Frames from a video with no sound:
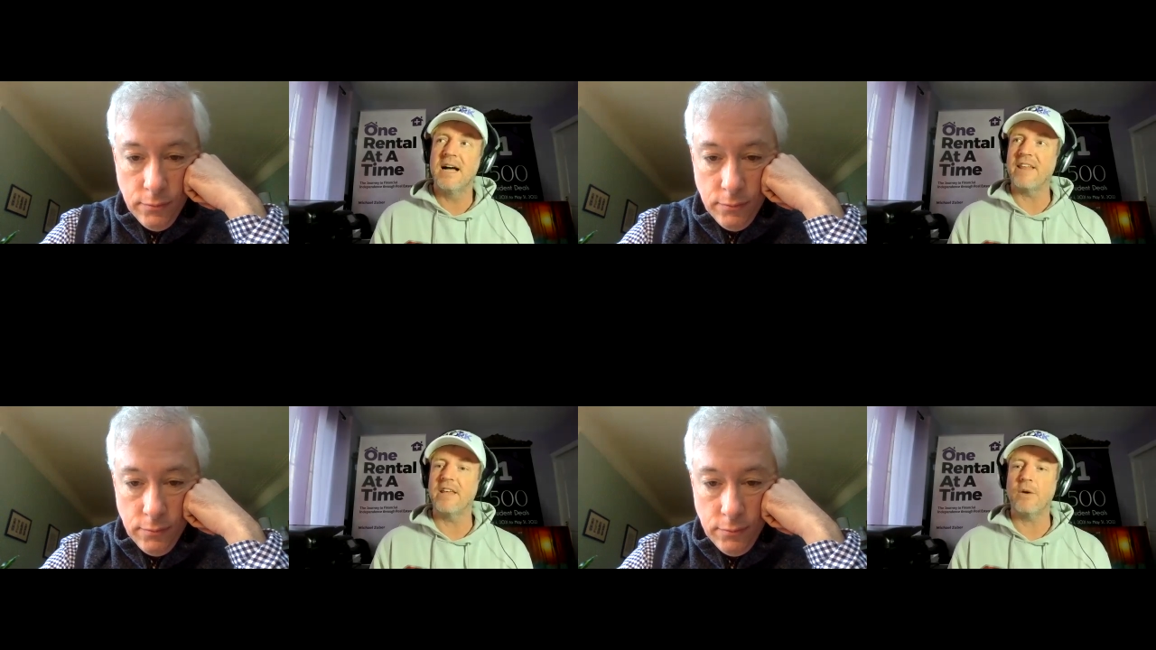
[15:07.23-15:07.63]

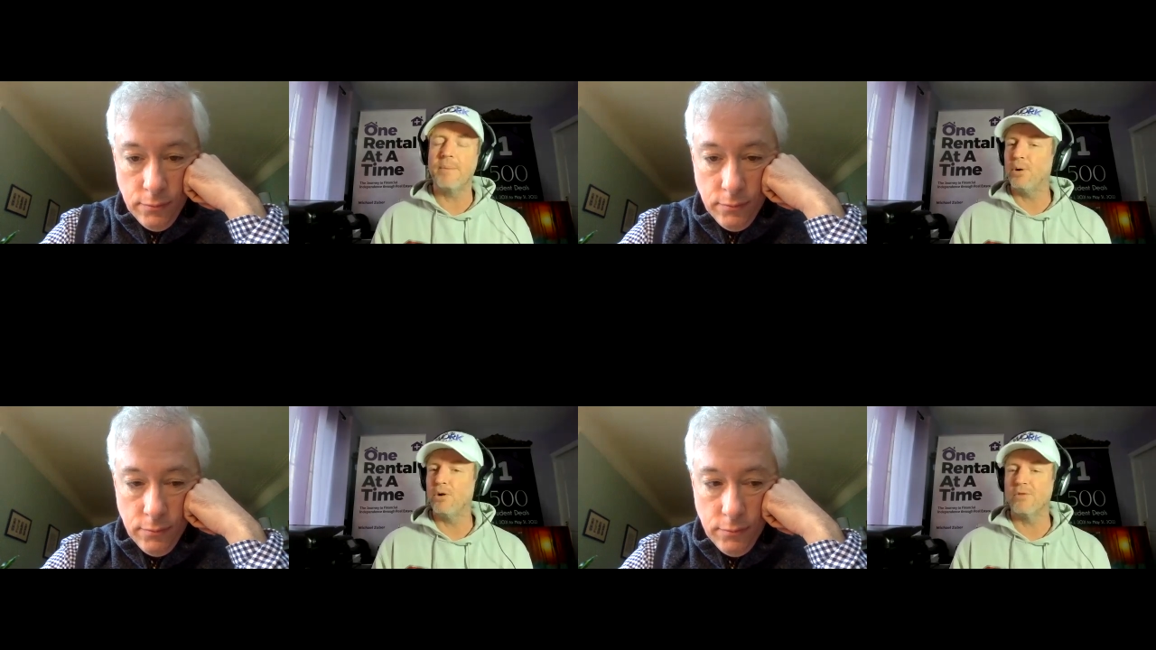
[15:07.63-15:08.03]
Speaker 1: I think
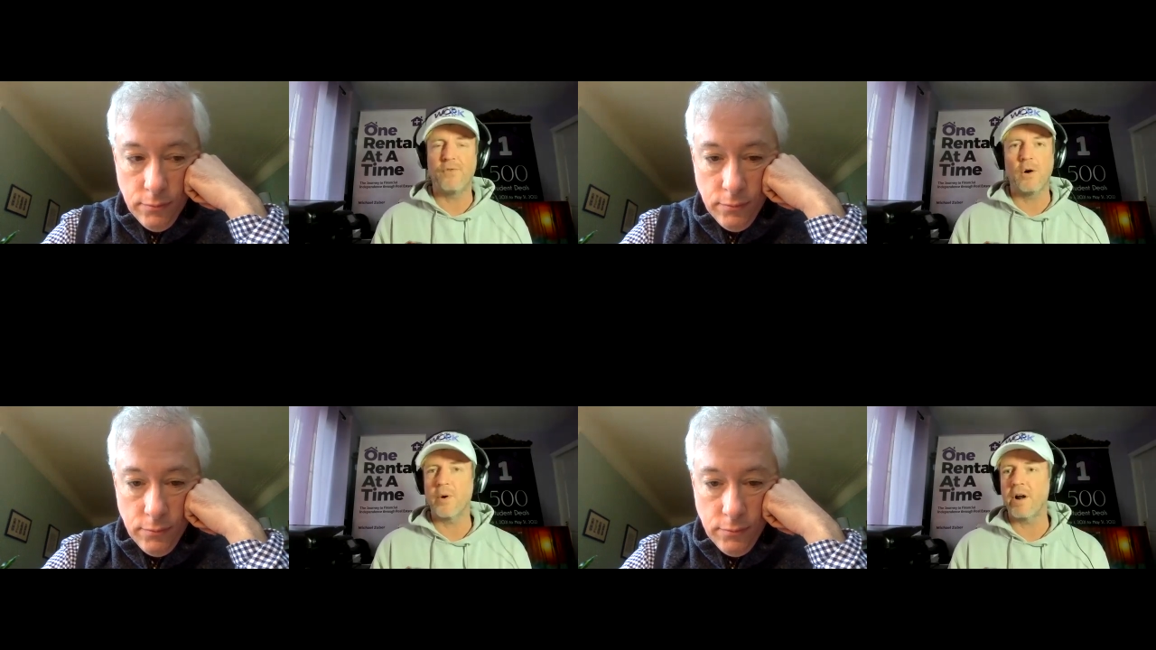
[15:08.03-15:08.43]
we pulled
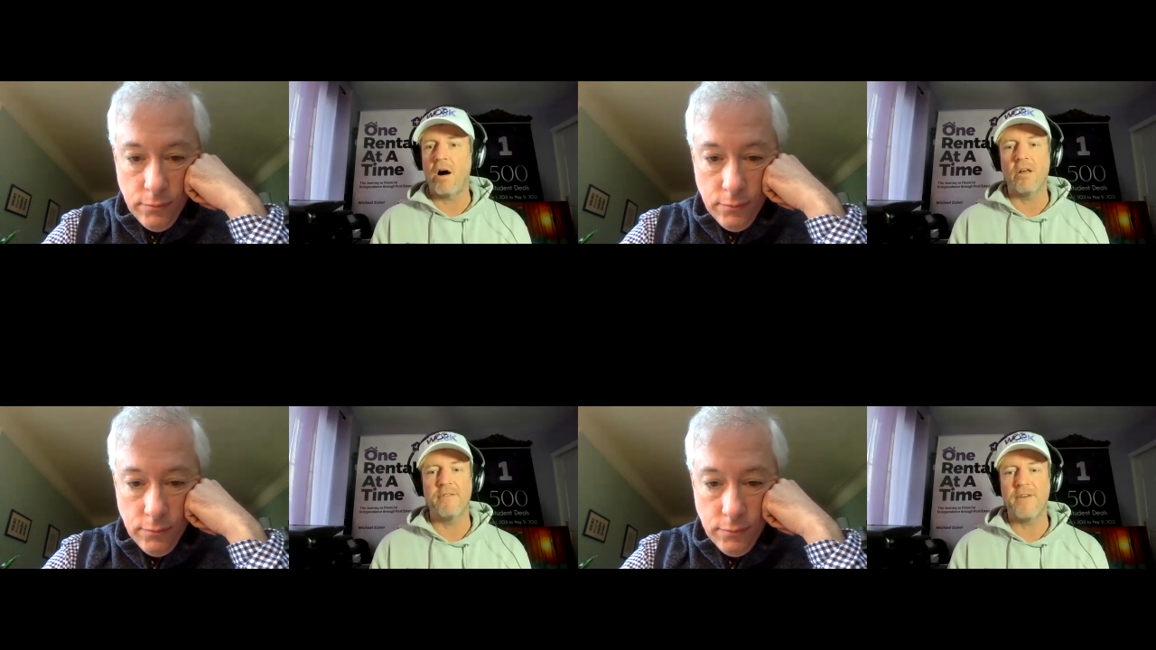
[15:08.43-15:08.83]
forward
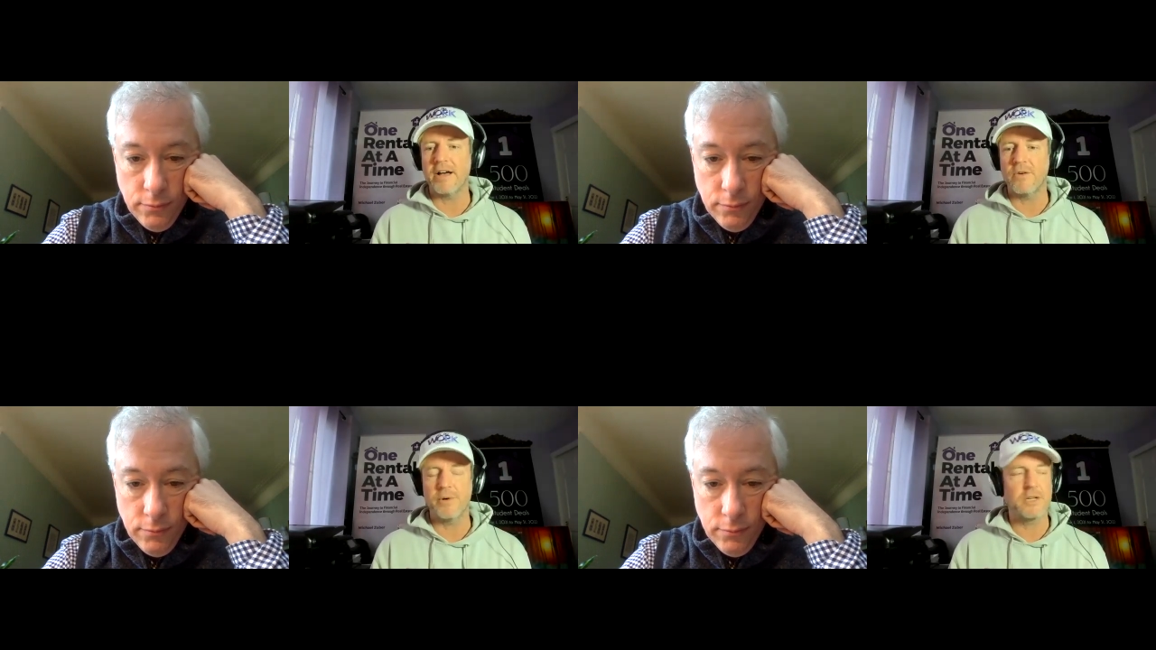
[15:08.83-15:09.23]
all the
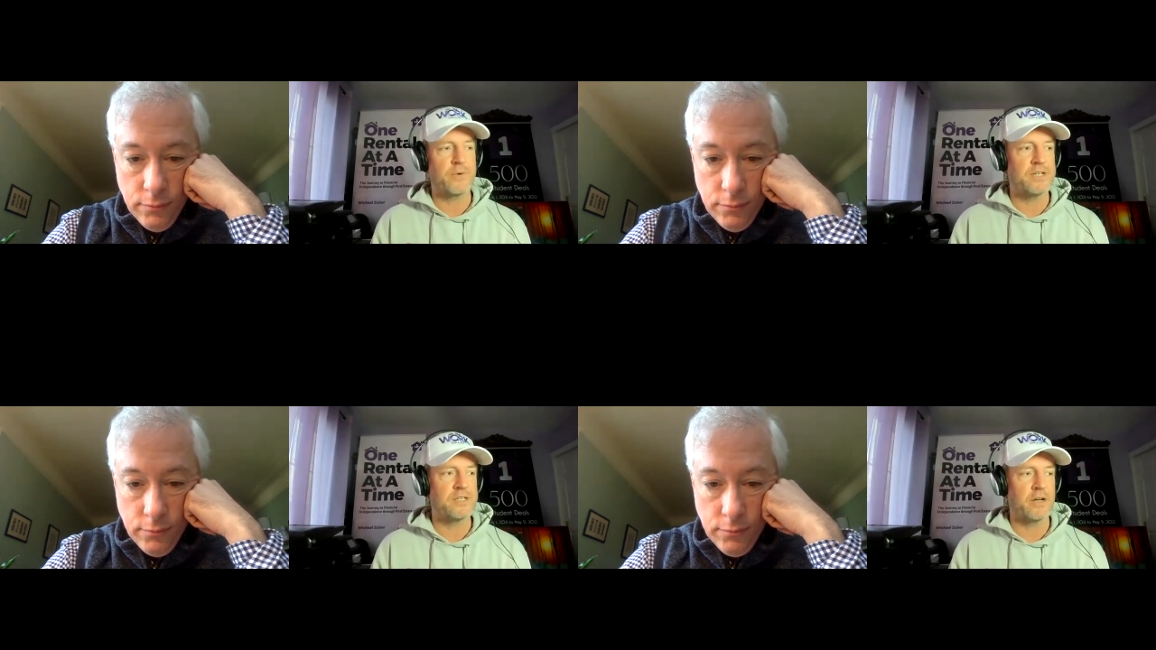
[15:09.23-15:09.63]
value
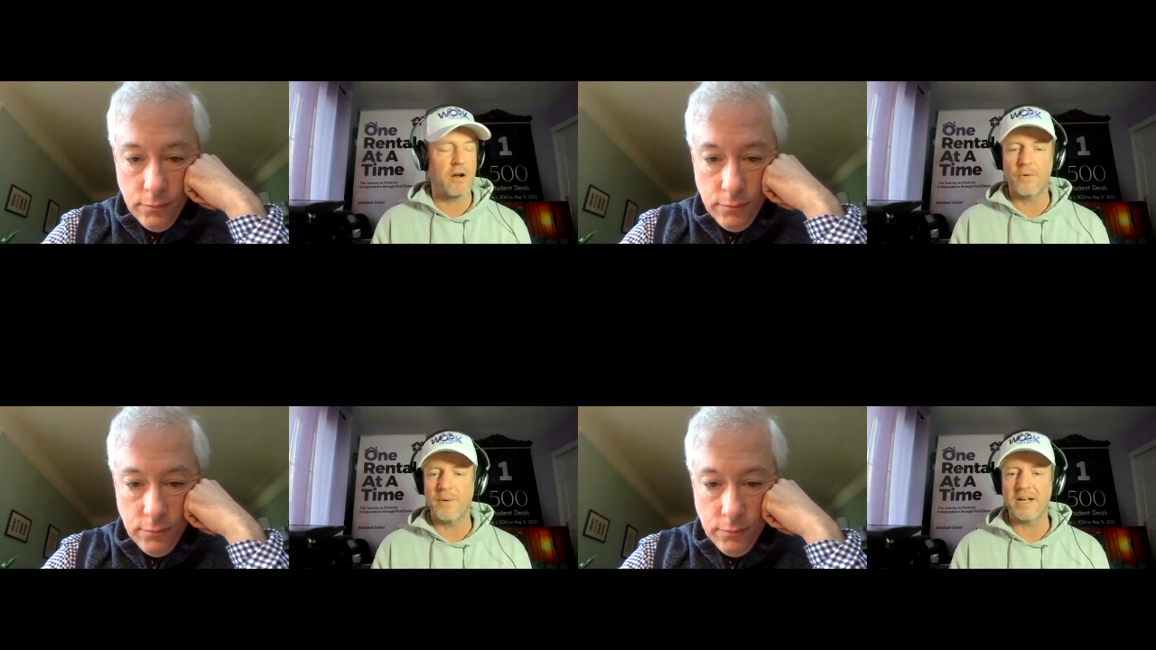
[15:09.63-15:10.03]
increase and
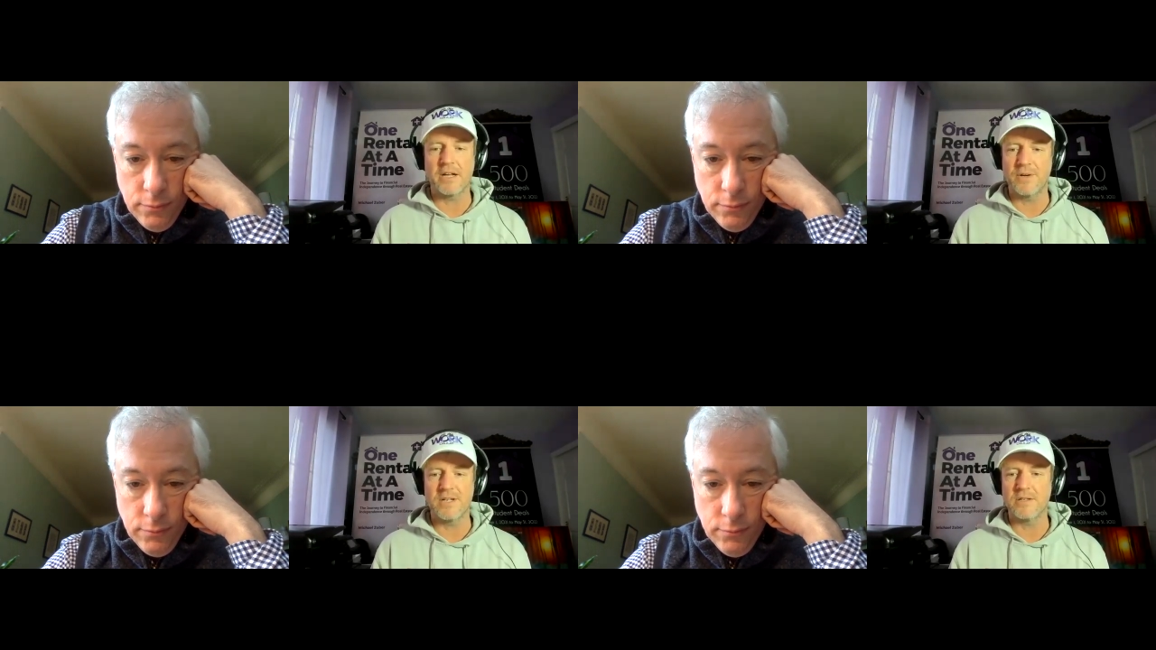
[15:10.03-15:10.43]
all the rent
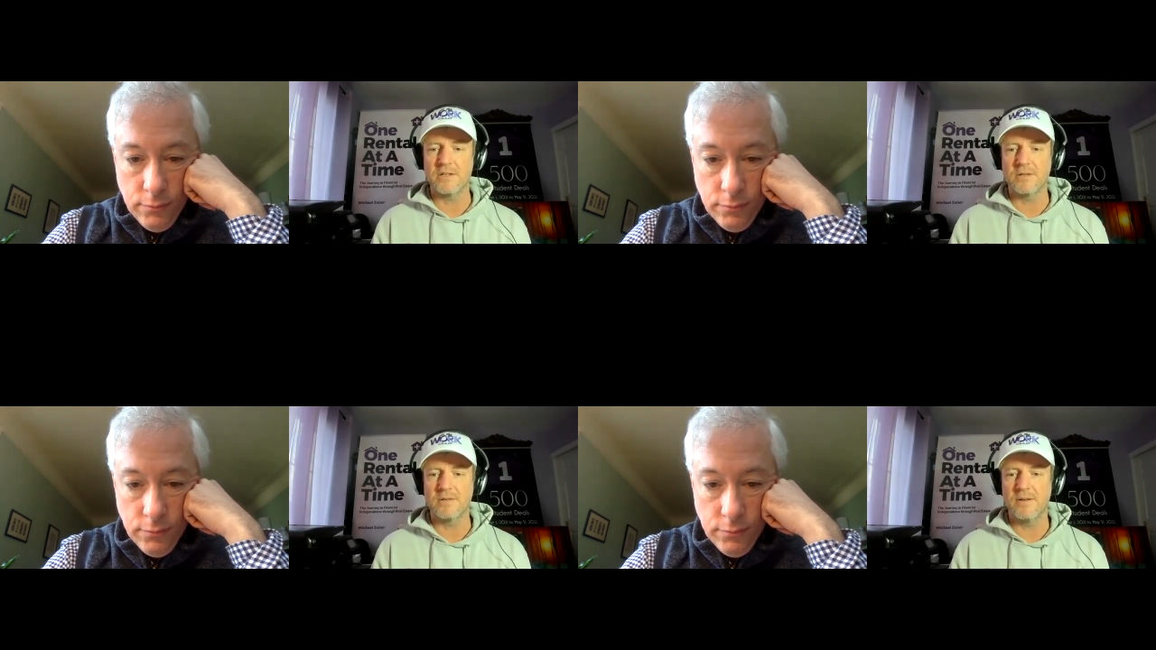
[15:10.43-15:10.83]

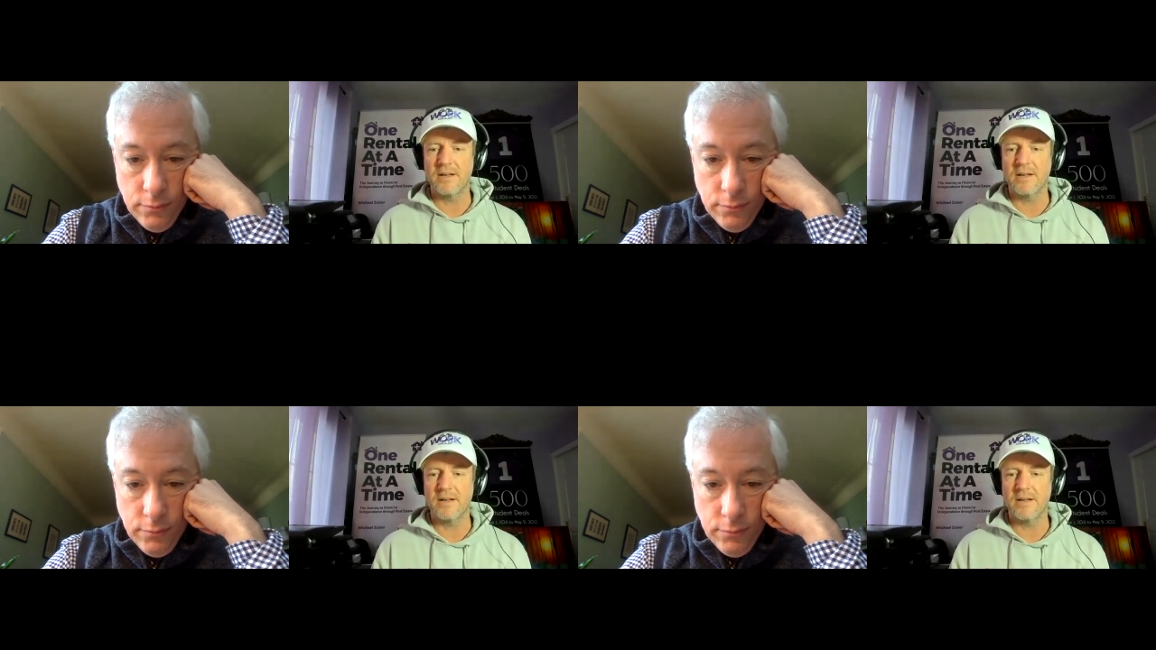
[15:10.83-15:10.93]
increases